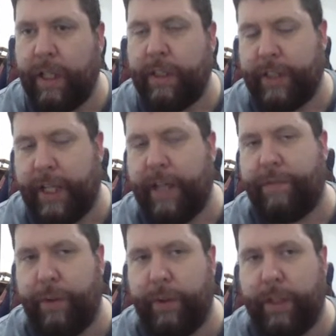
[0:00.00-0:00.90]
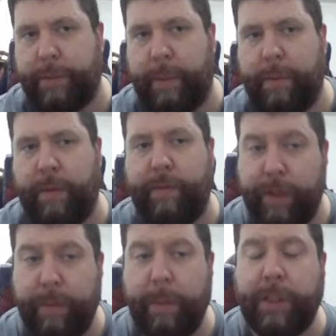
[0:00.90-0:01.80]
So you had a few of those people. For
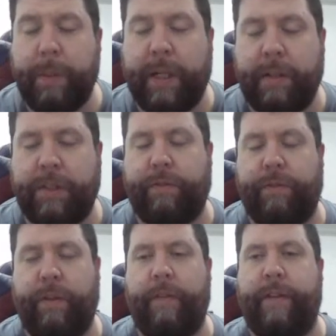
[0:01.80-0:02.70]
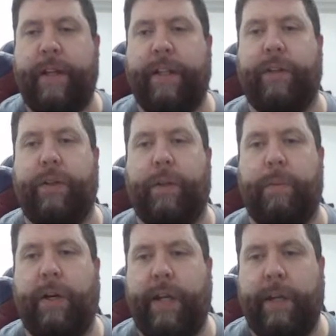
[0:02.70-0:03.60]
the most part, it was a fairly good
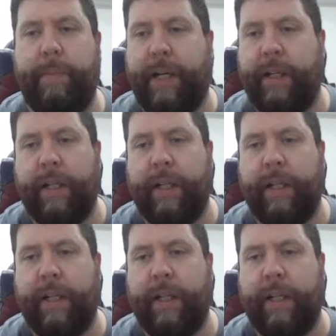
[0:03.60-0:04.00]
community, but